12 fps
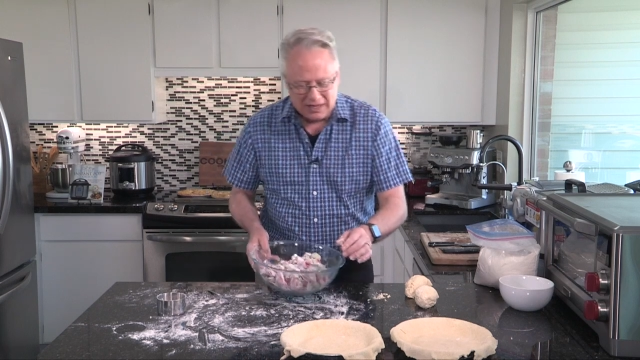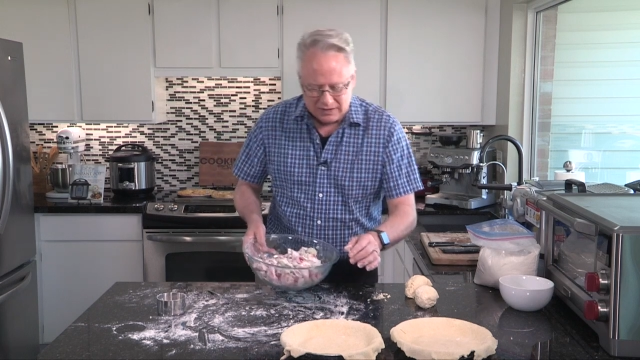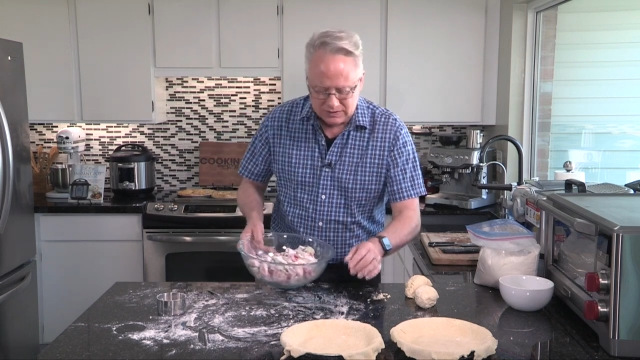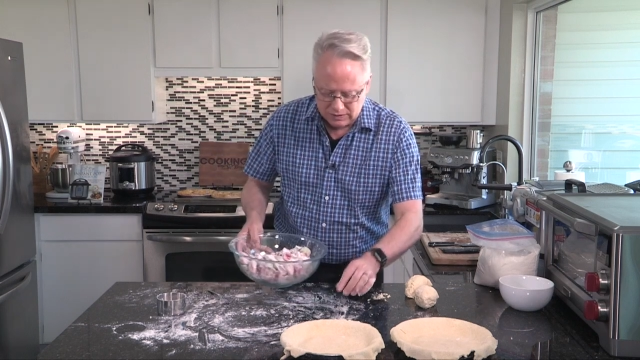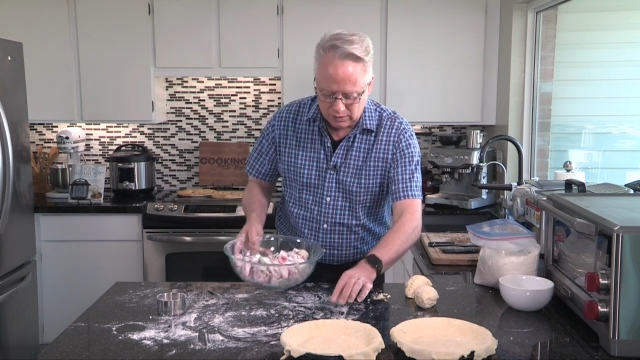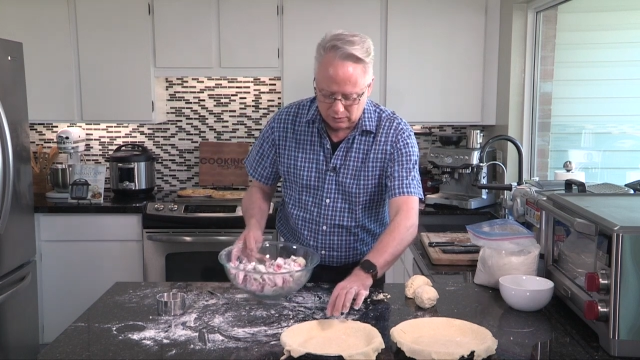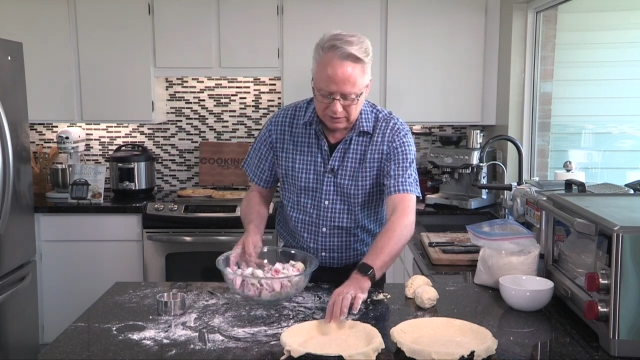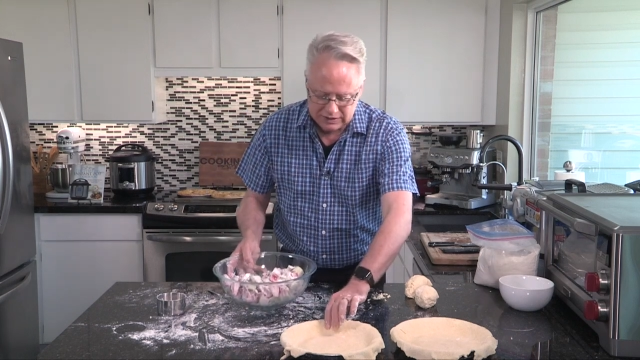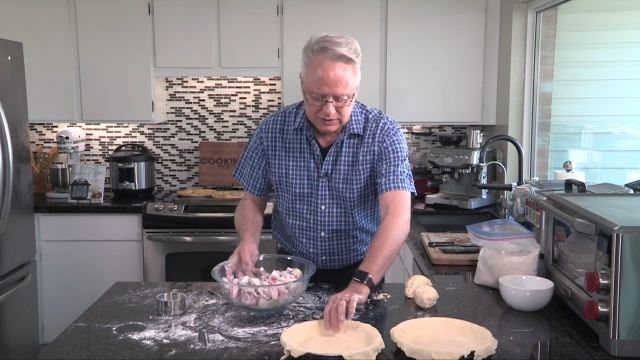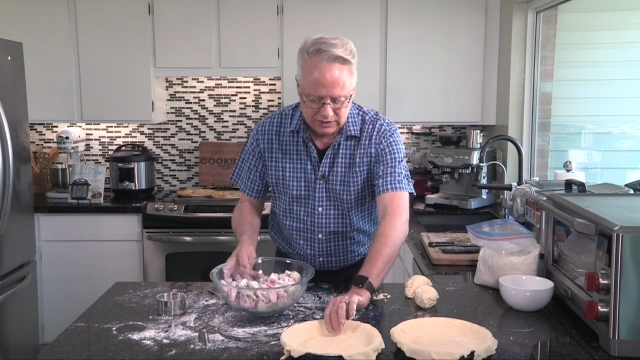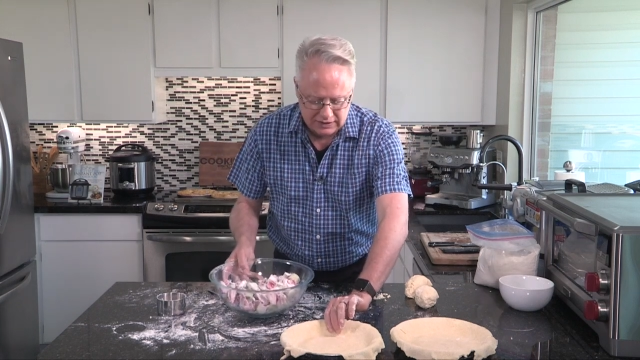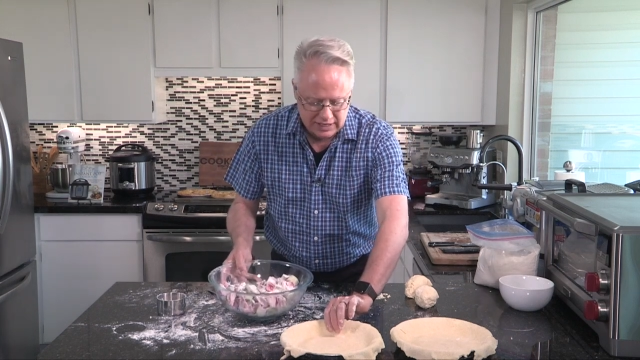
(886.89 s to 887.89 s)
So
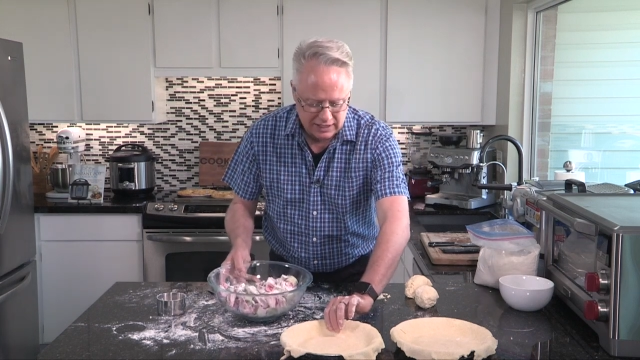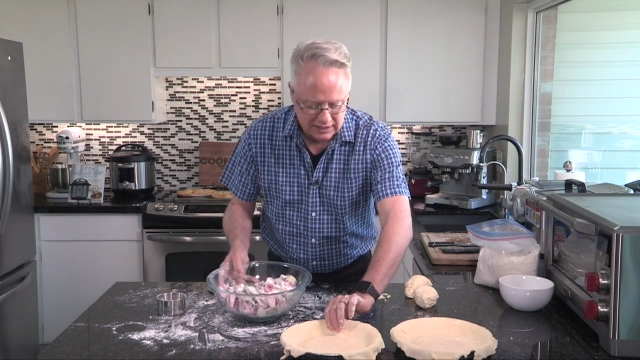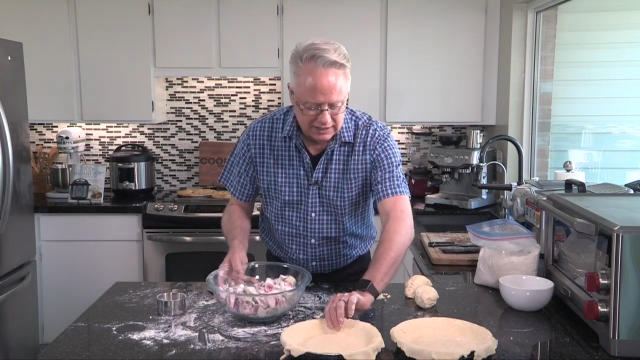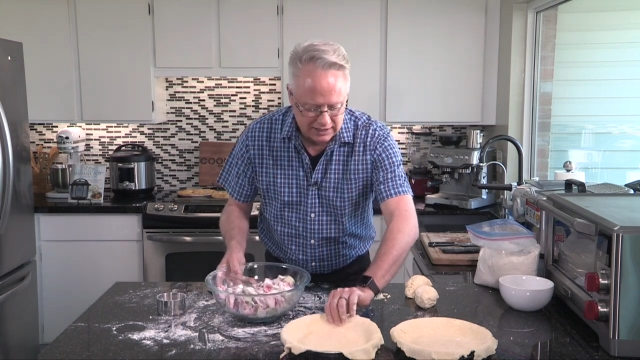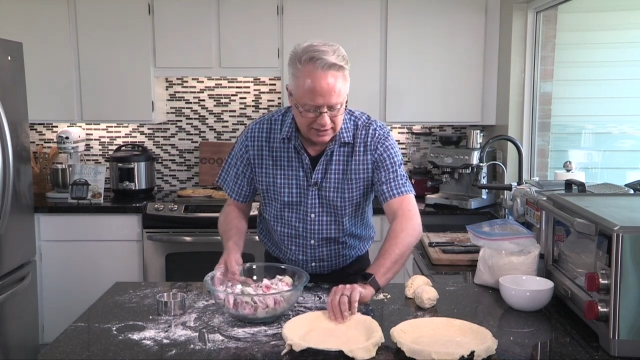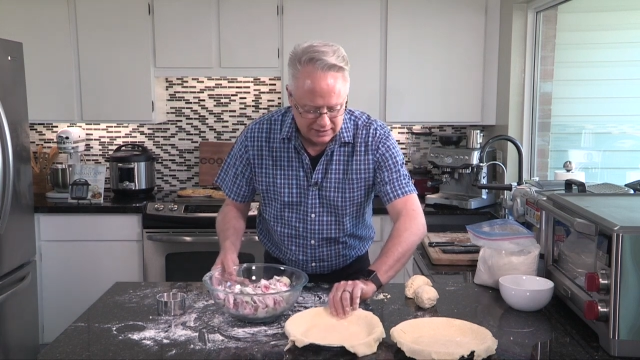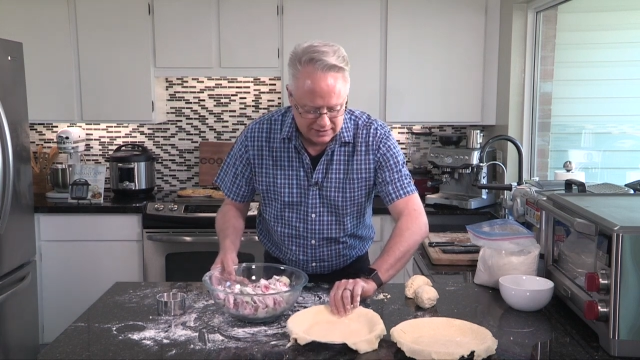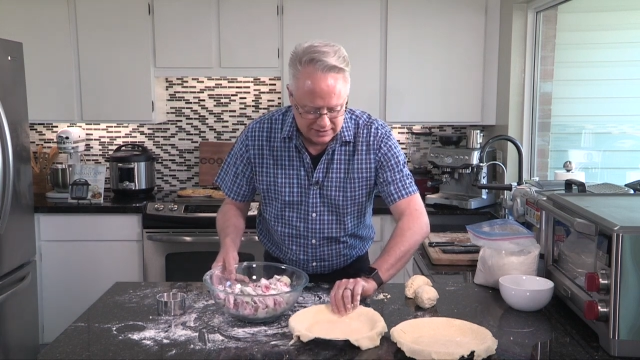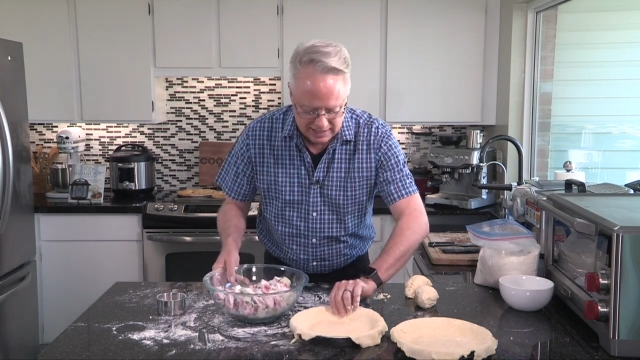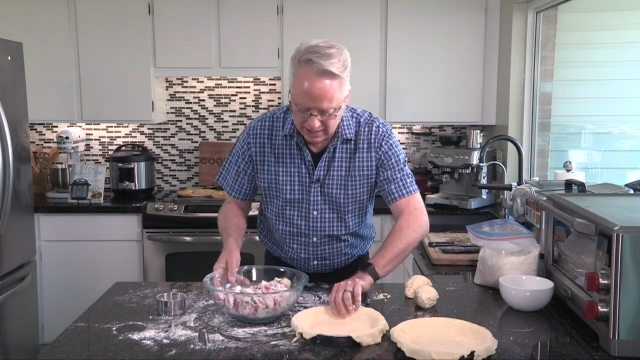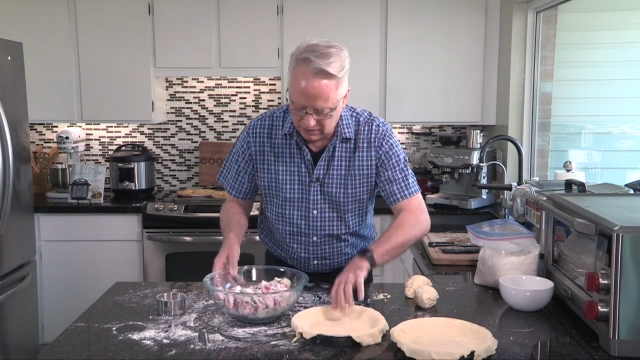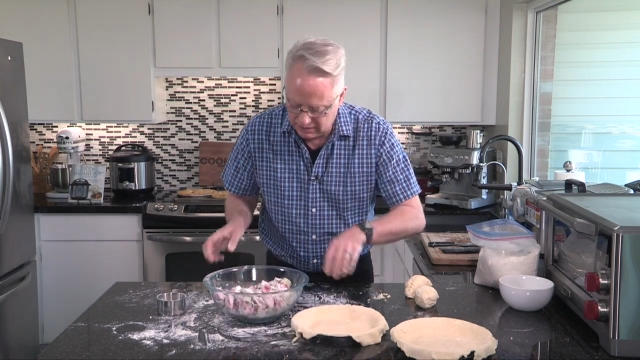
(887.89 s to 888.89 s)
let's take these
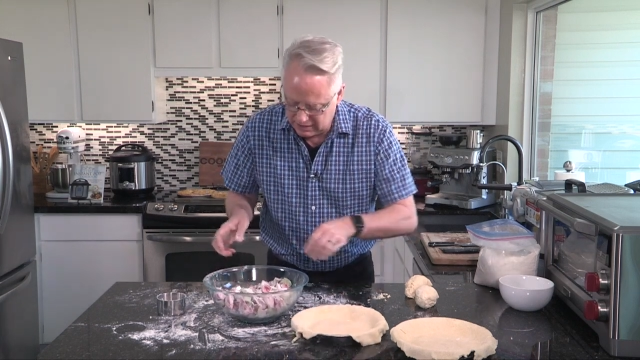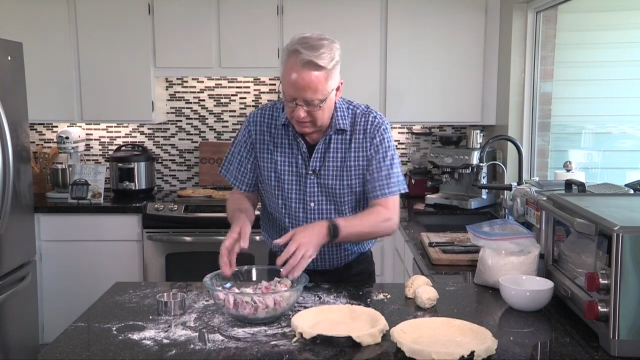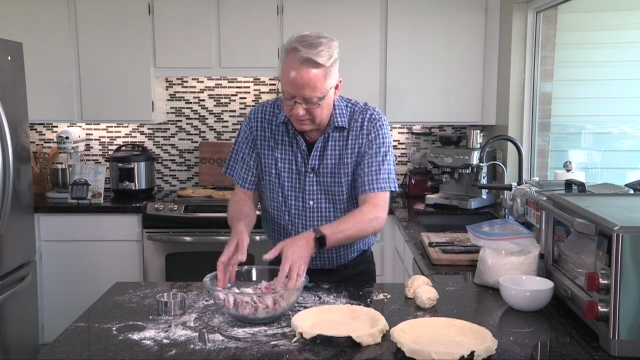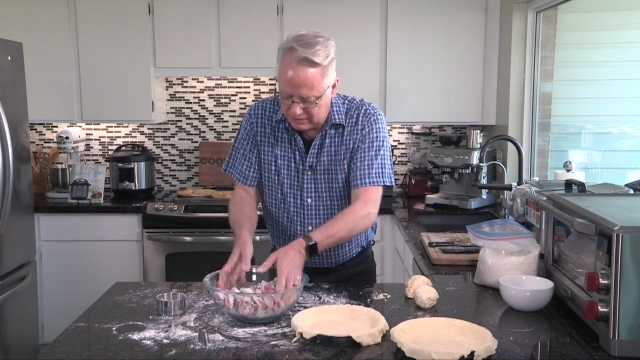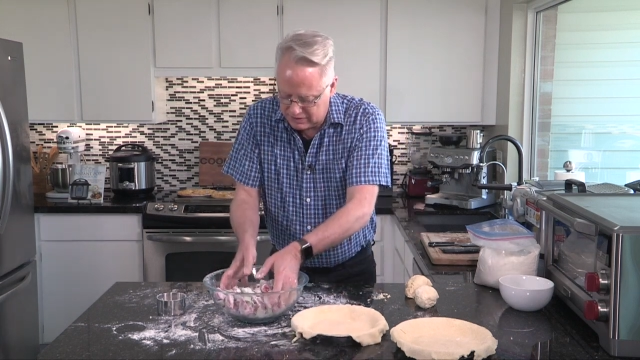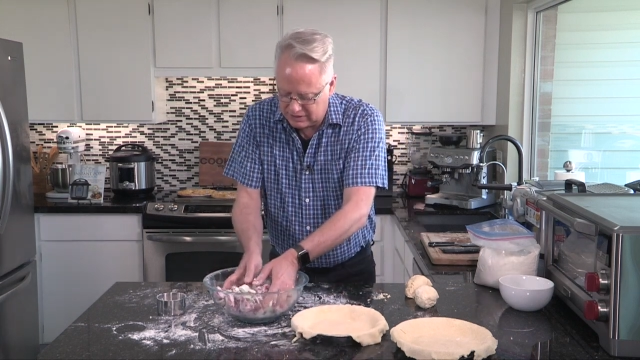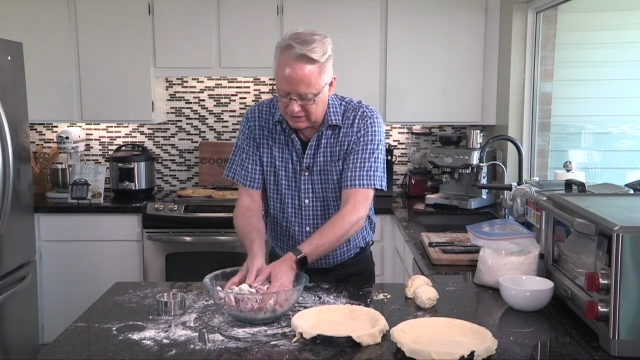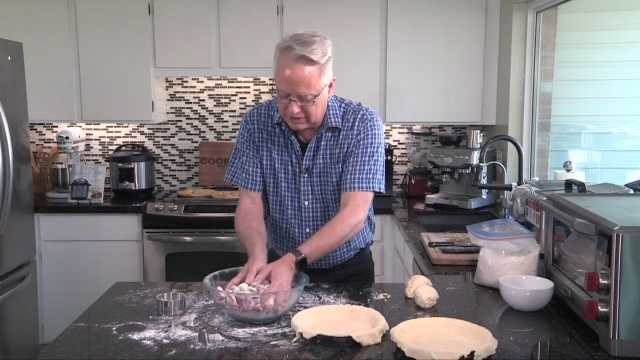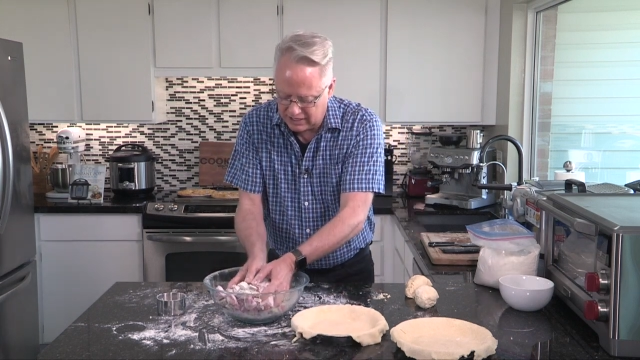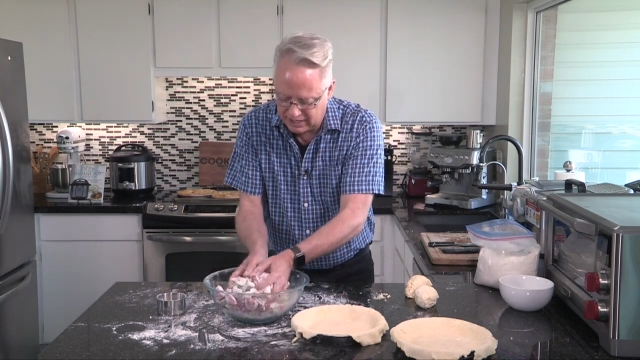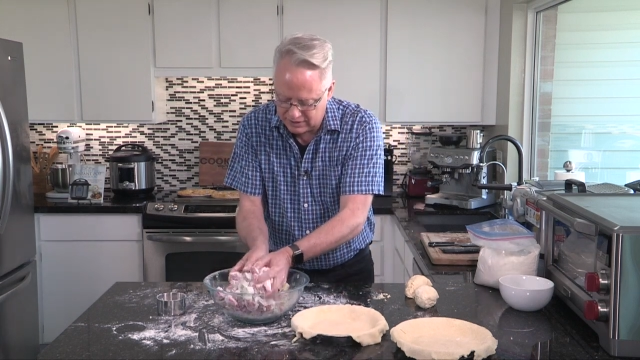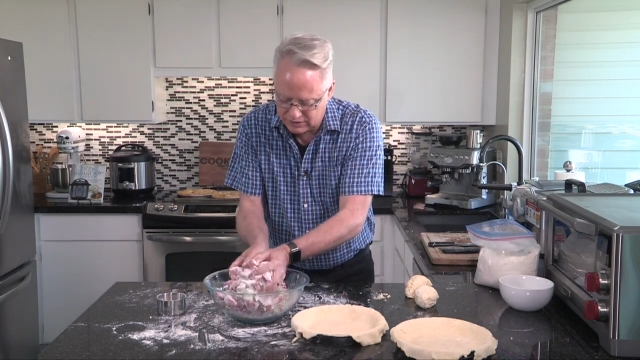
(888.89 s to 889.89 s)
now, and I'm just going to
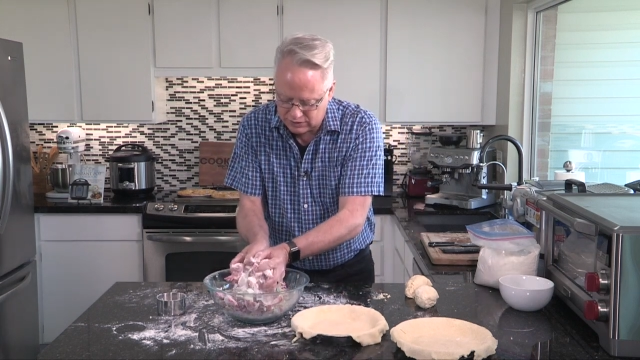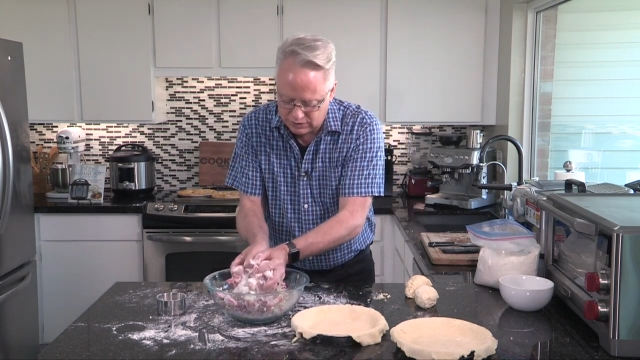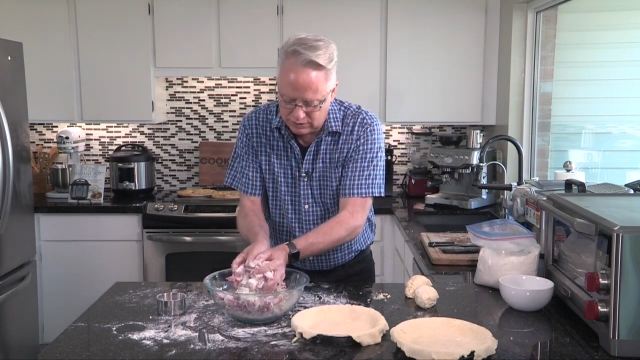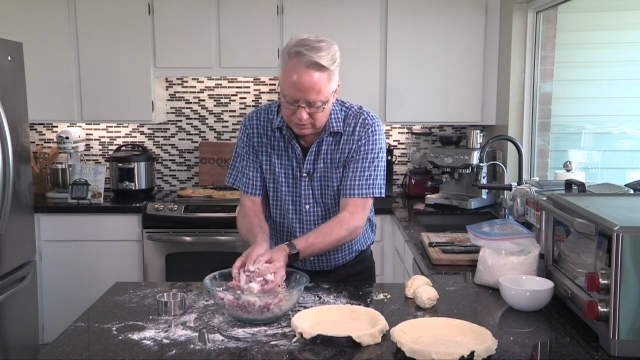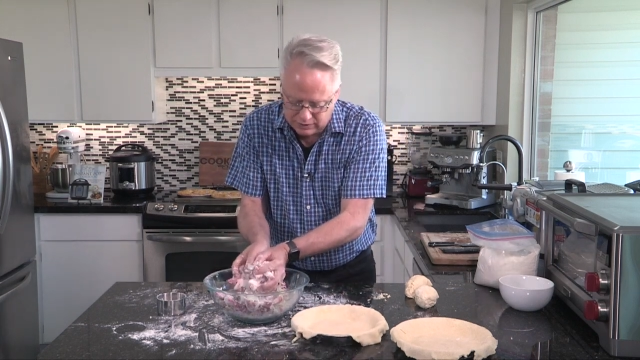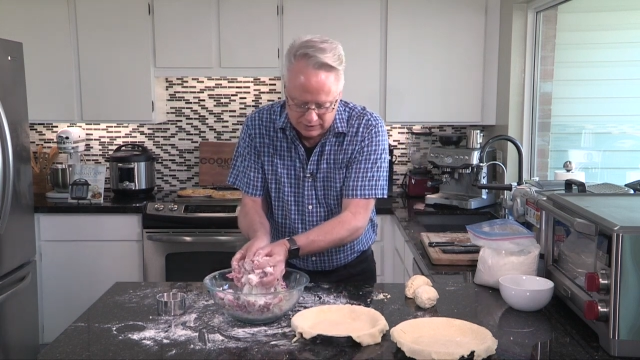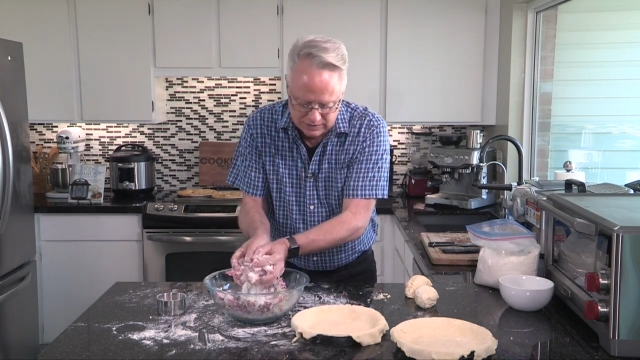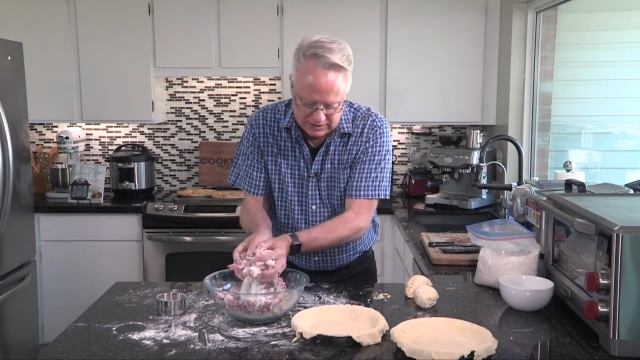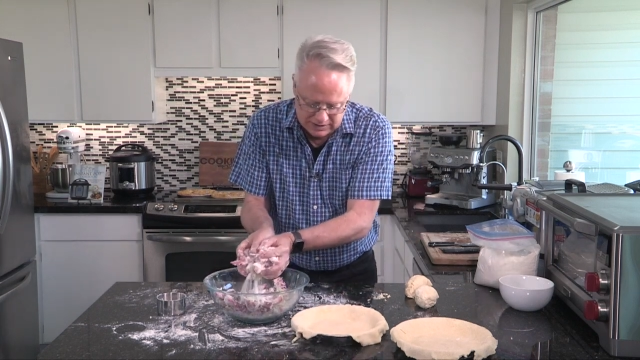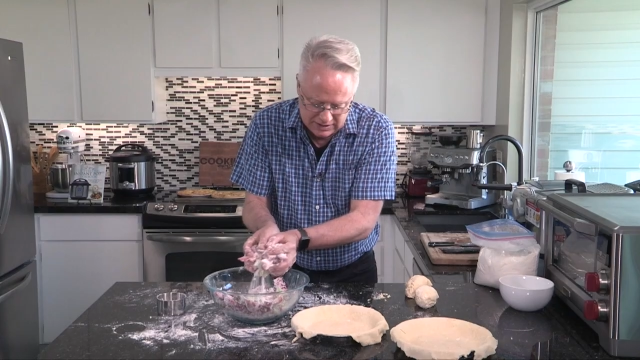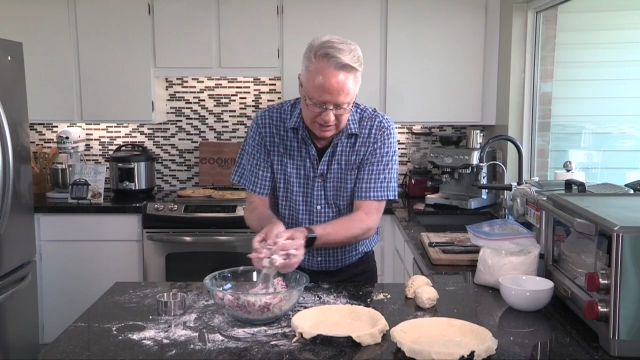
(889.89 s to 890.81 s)
kind of scoop those into